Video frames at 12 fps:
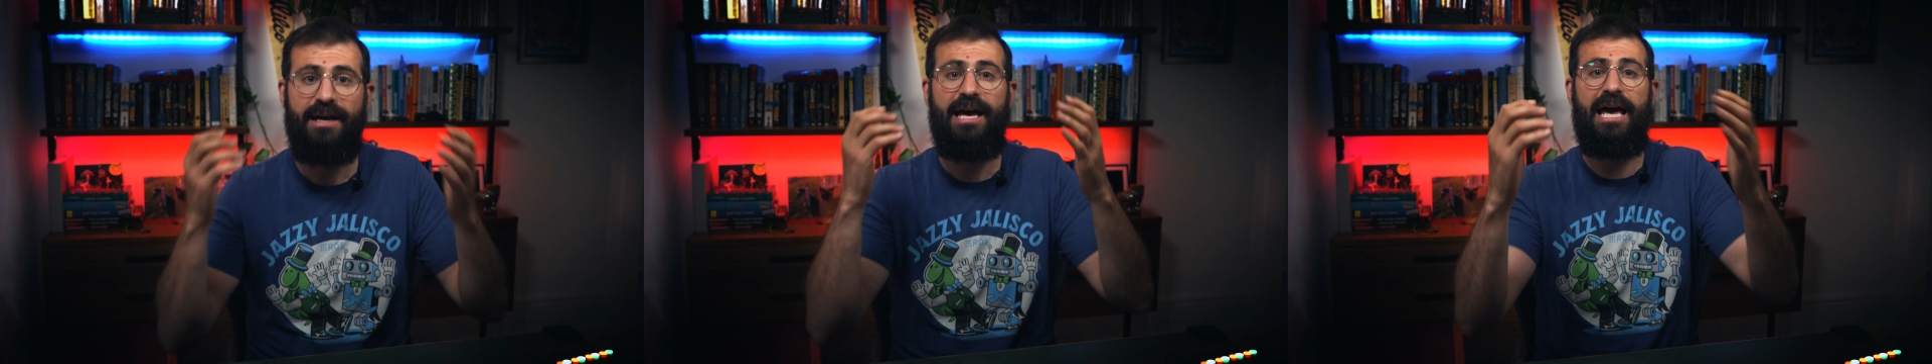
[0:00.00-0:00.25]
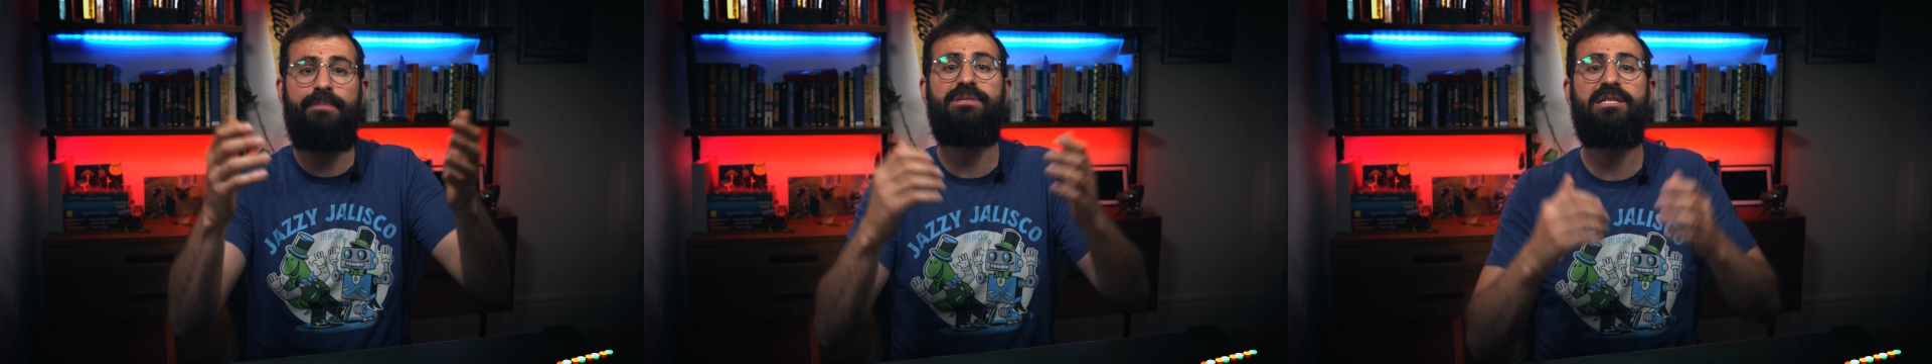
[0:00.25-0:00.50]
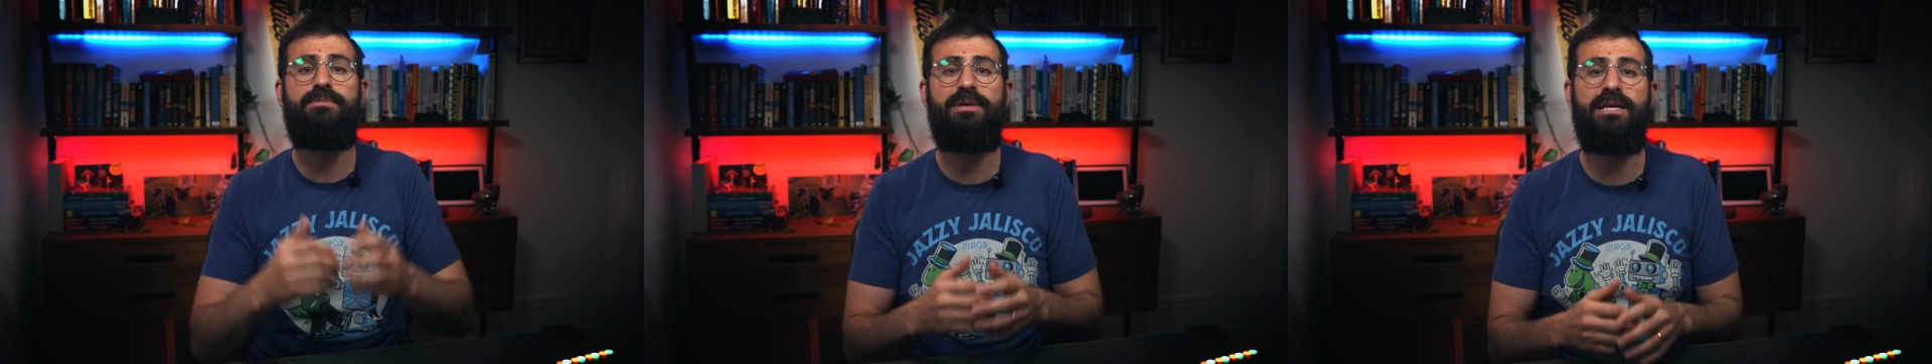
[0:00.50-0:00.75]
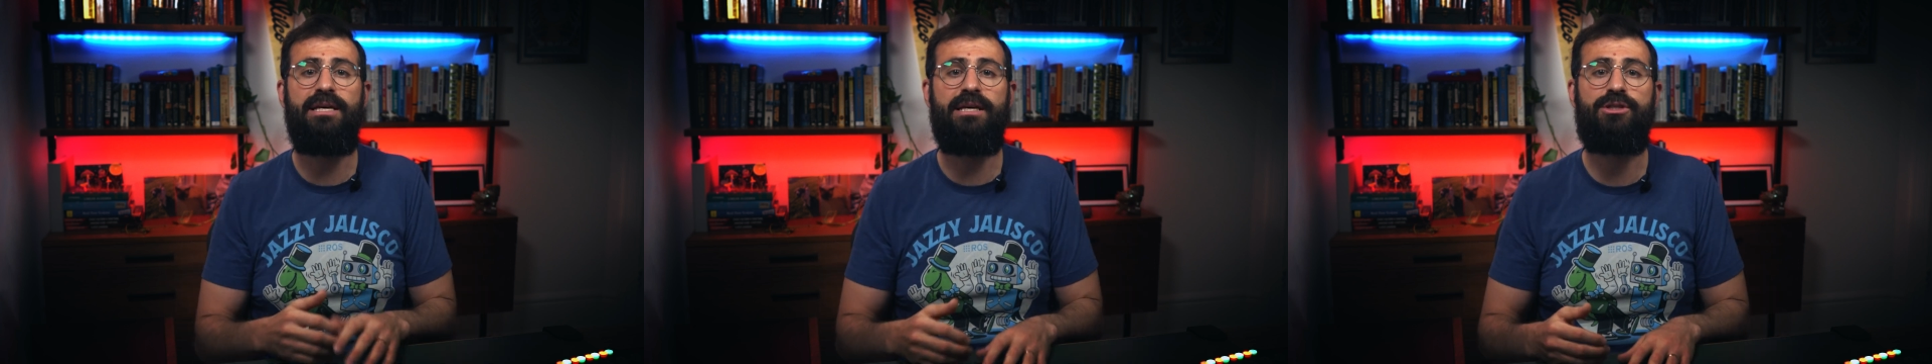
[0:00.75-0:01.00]

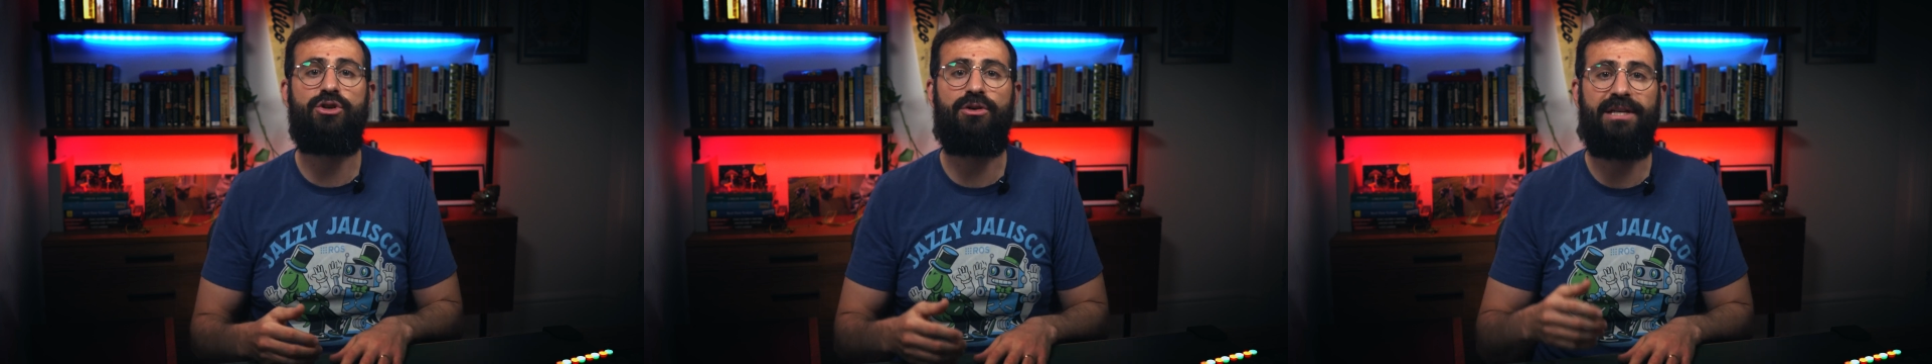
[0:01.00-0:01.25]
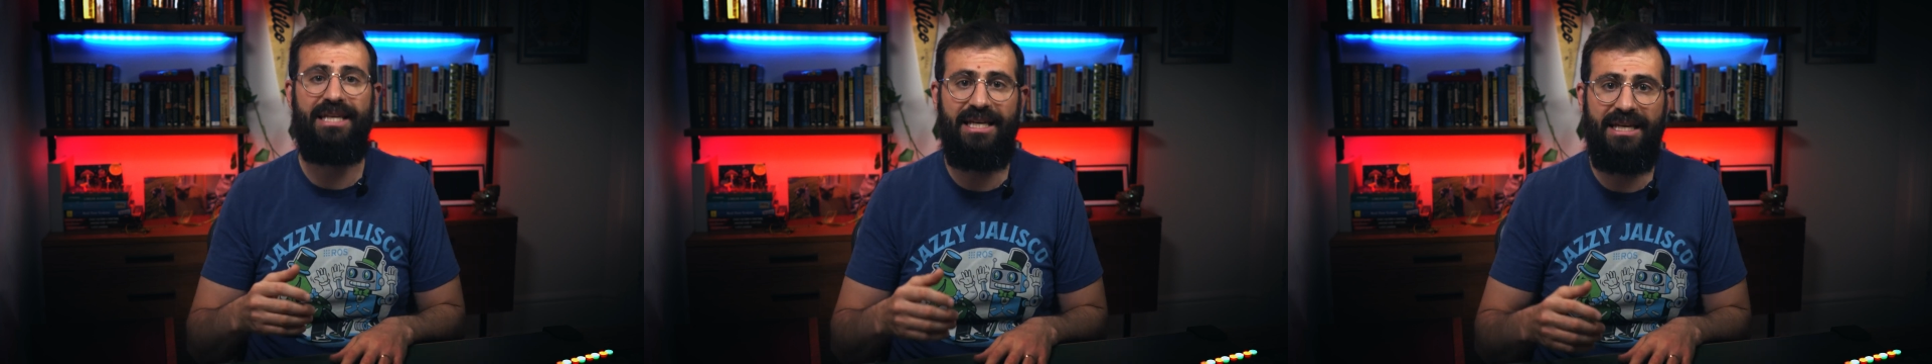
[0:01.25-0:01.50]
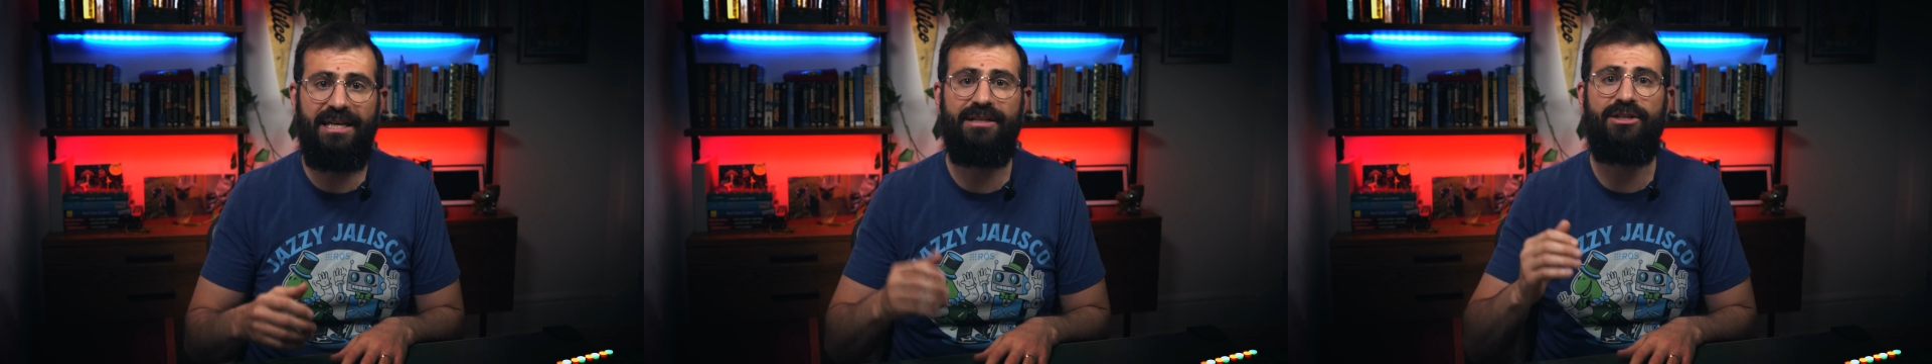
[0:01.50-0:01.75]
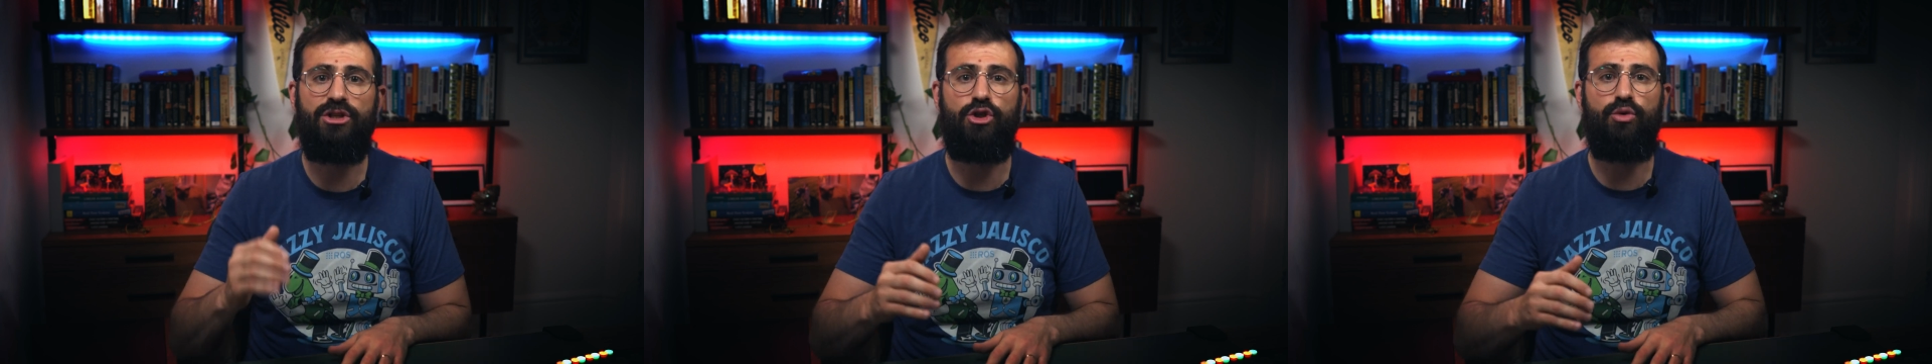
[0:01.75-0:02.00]
MCP is your key
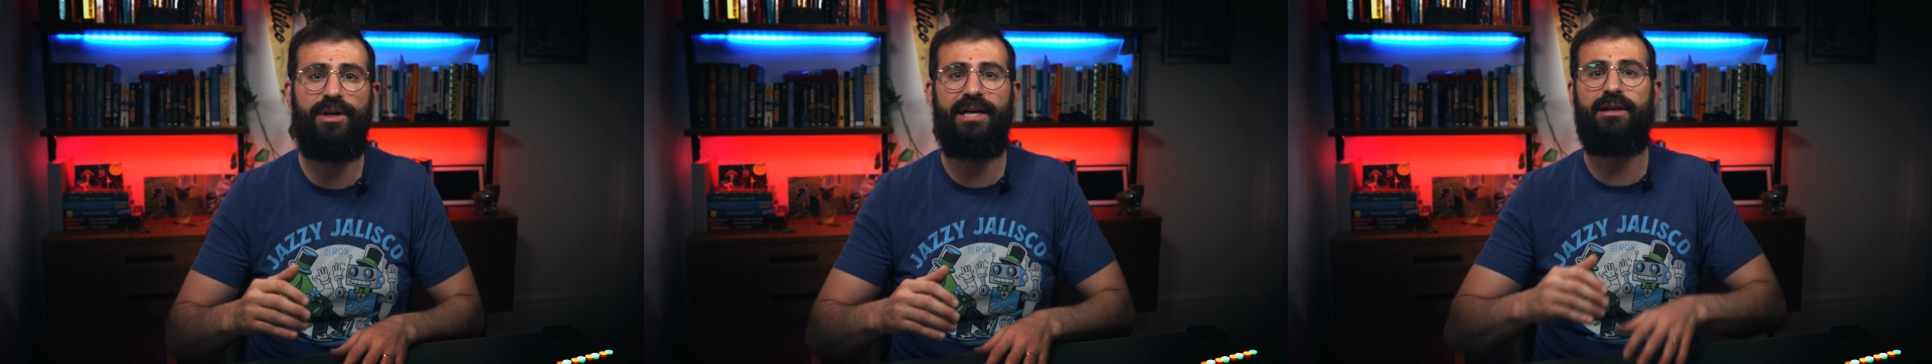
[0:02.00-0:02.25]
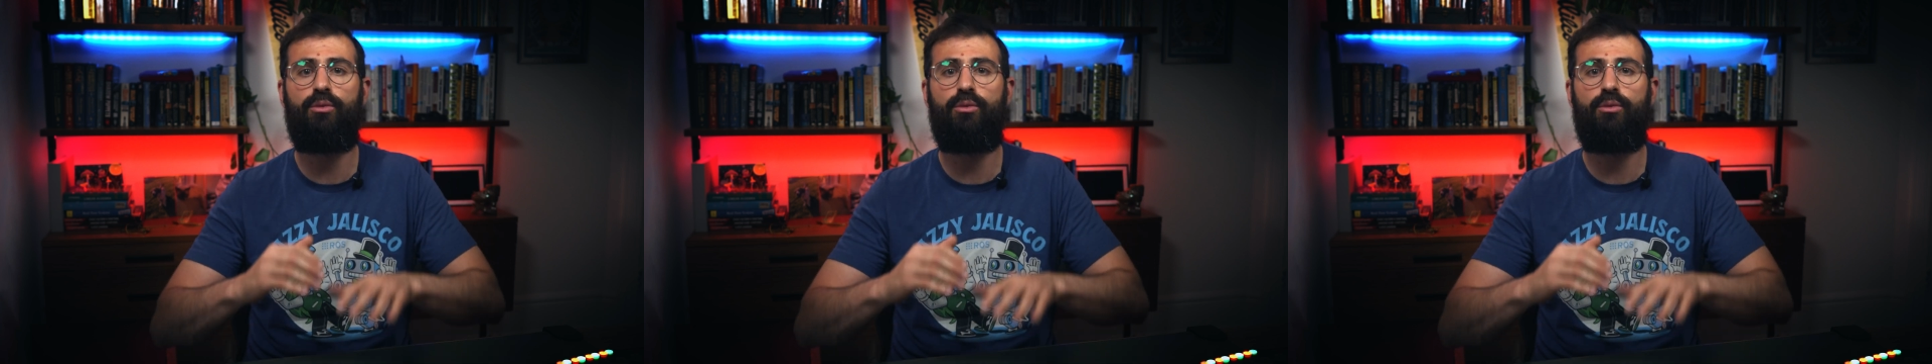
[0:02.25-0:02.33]
to doing it